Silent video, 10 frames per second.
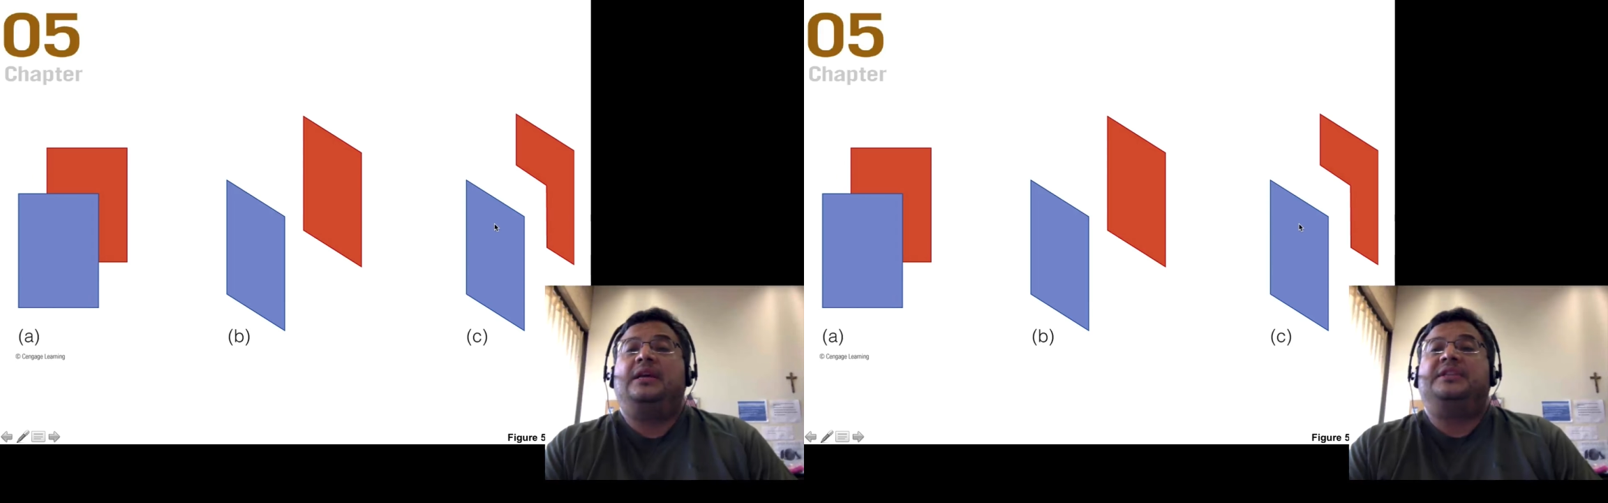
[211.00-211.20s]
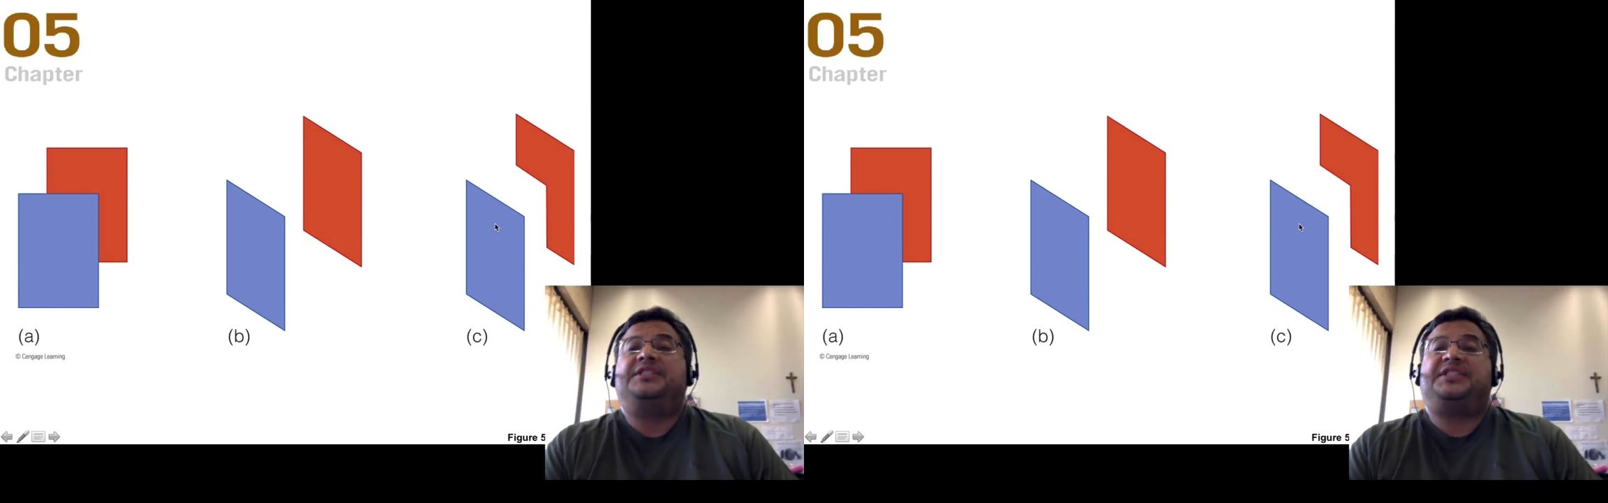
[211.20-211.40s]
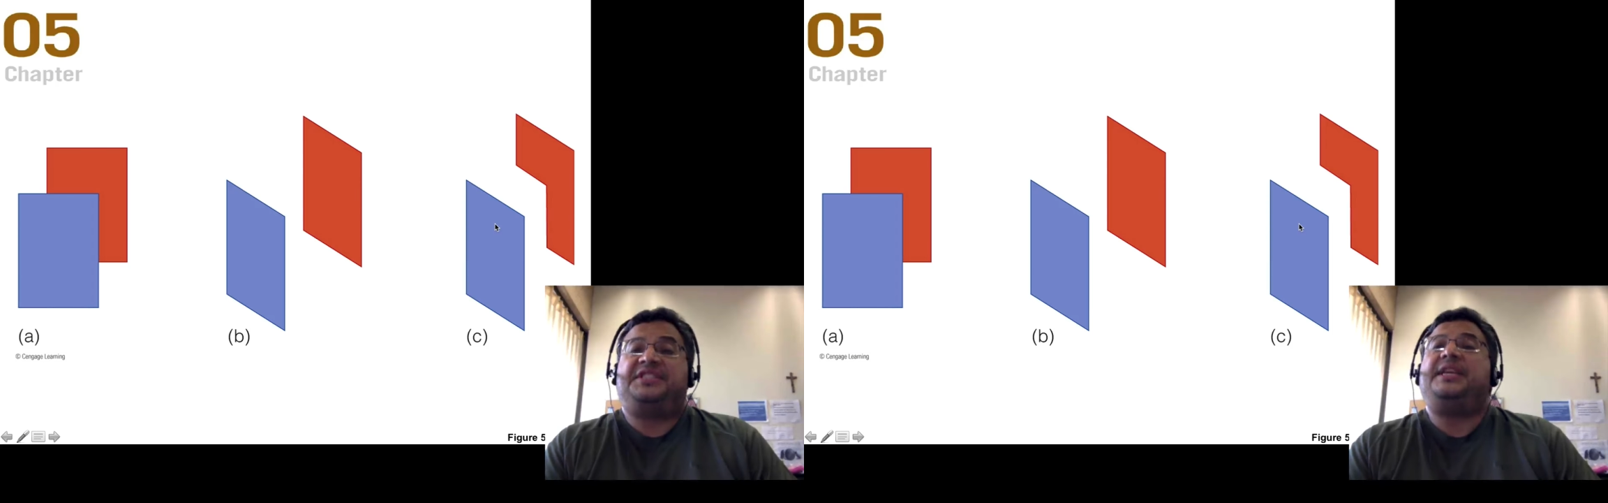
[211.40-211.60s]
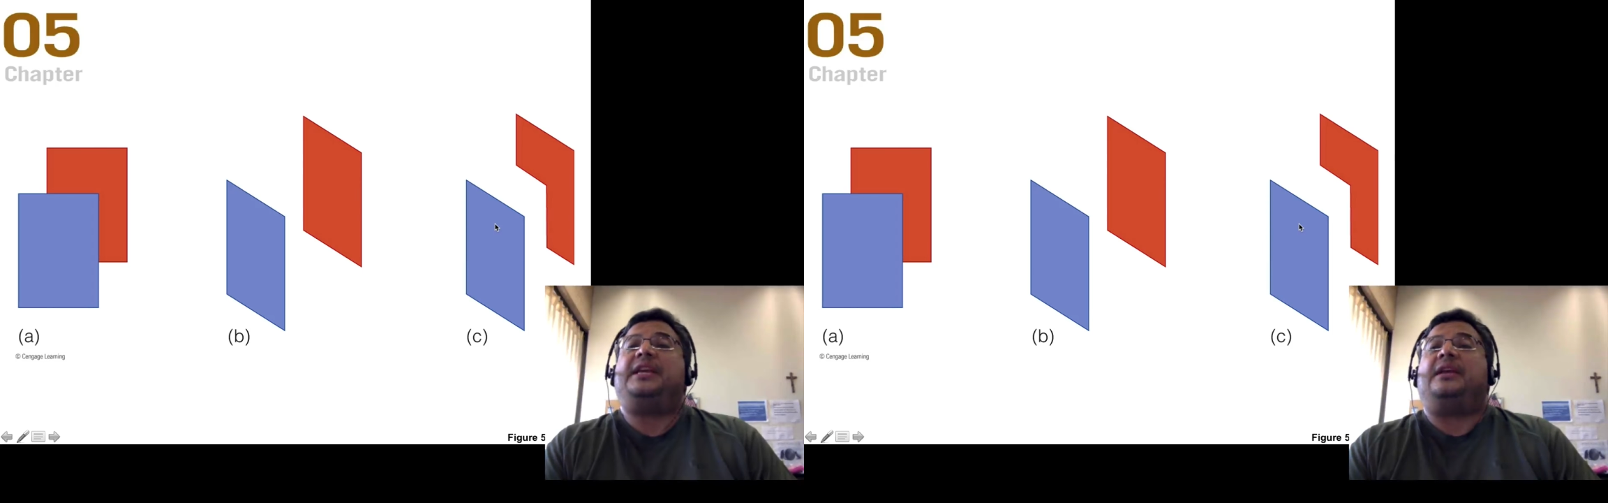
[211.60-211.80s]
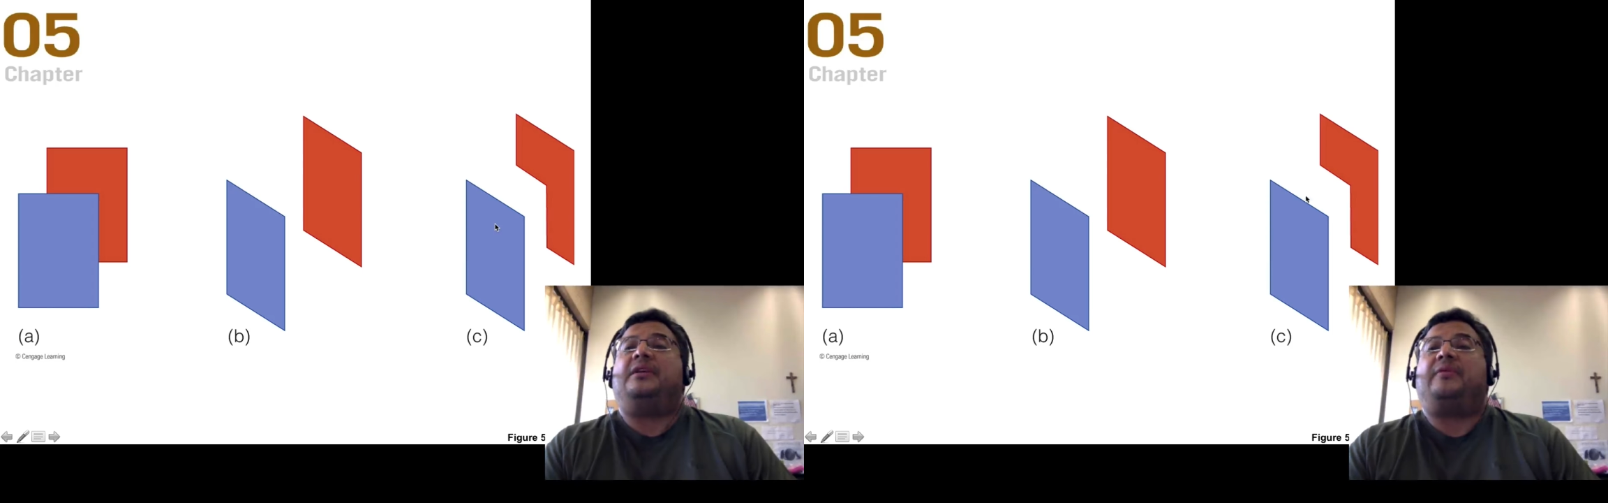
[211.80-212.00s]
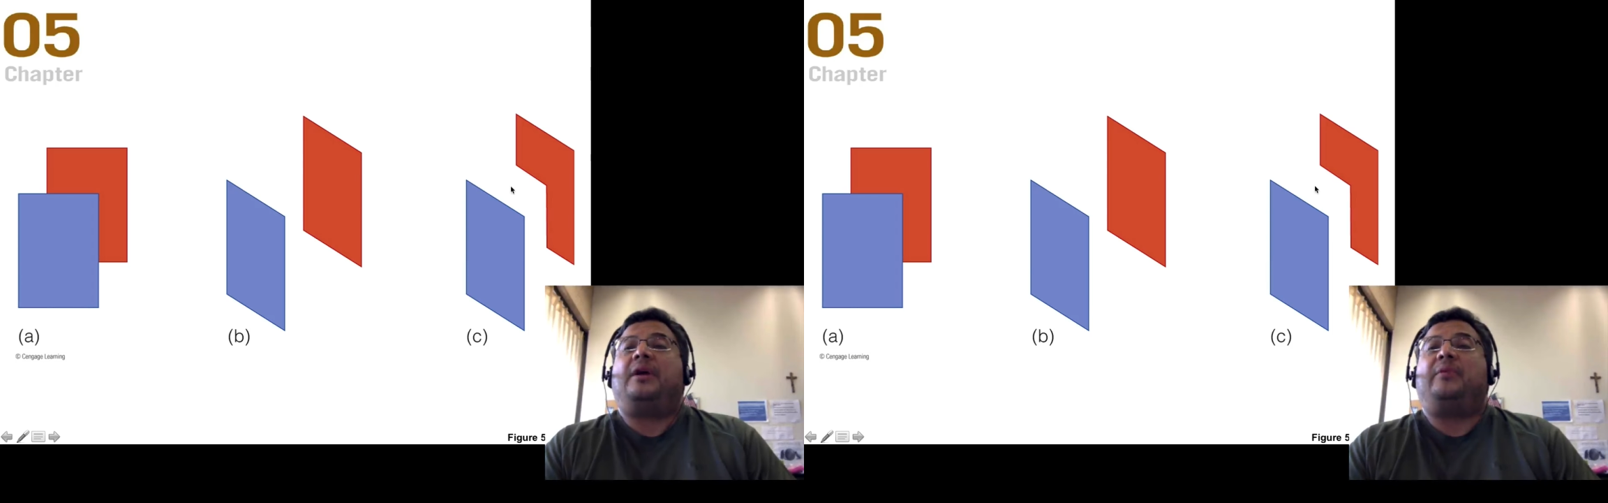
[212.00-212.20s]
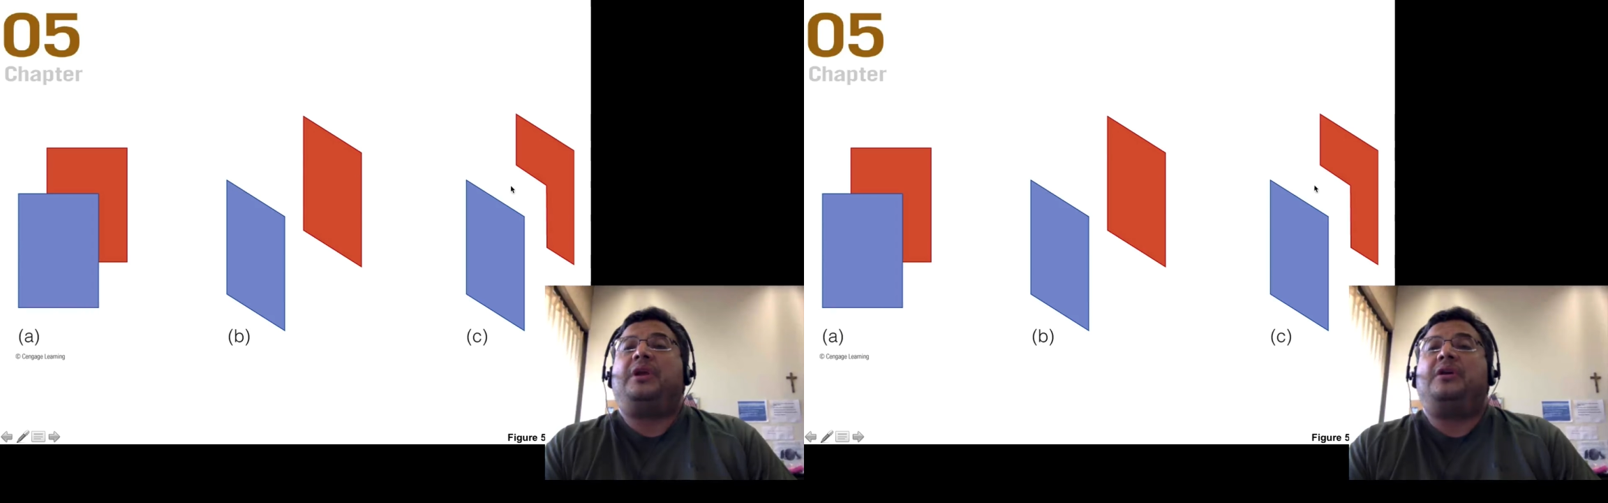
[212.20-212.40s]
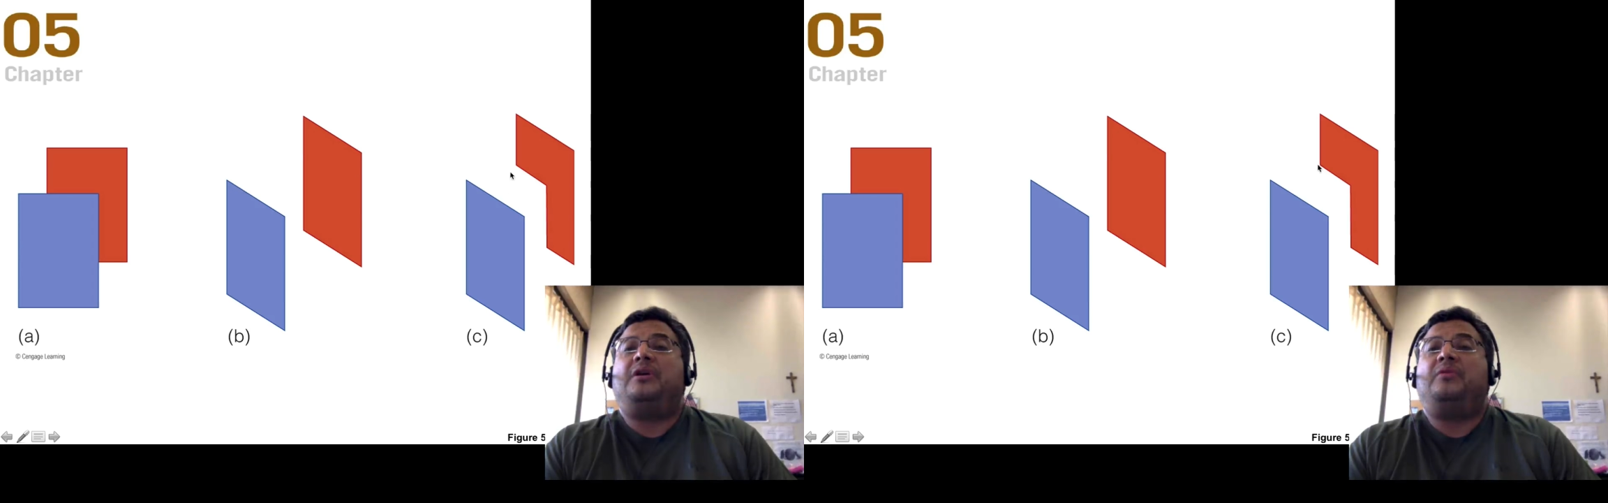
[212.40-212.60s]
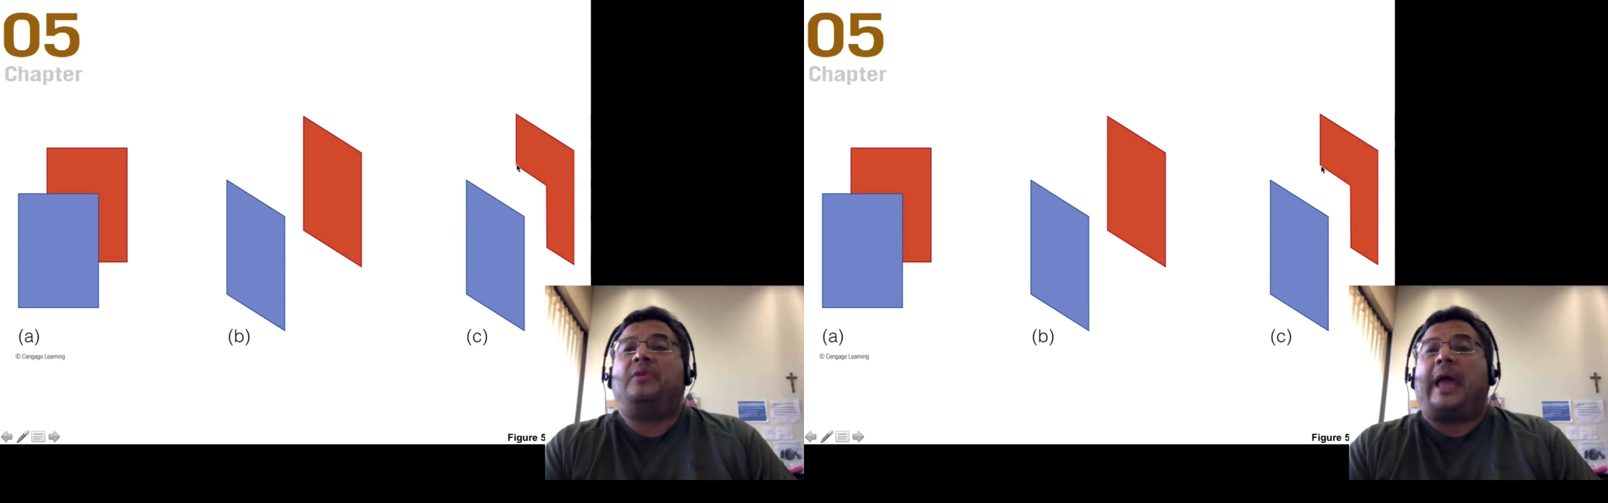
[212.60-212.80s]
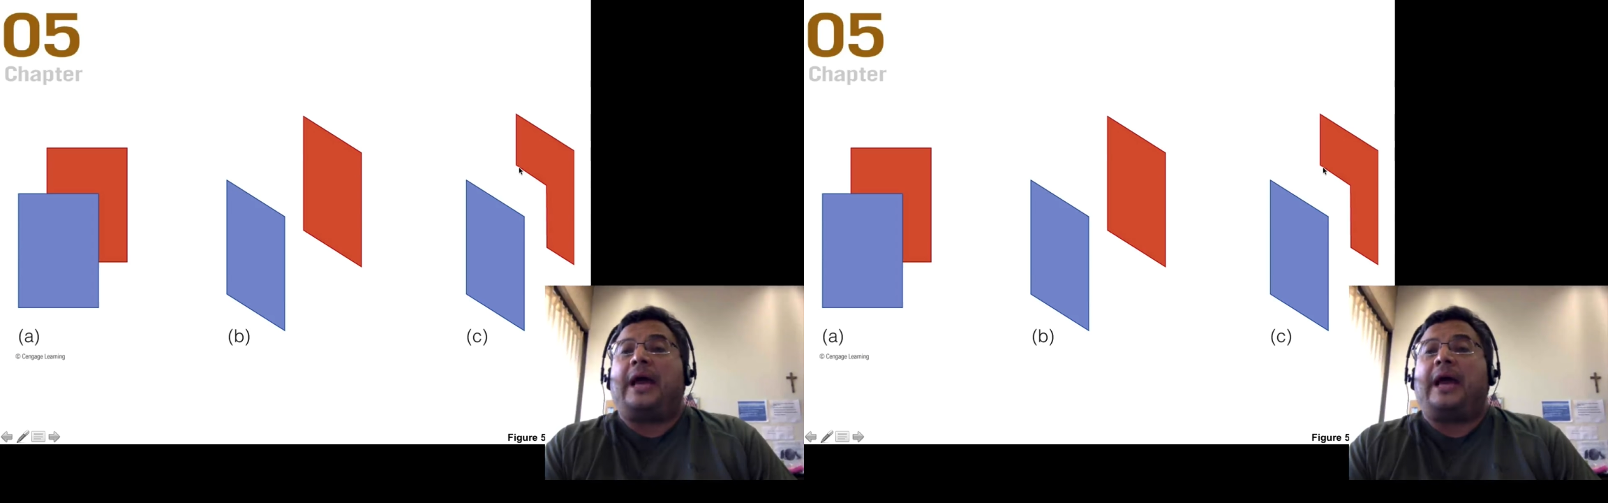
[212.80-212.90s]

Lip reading: C, right? We could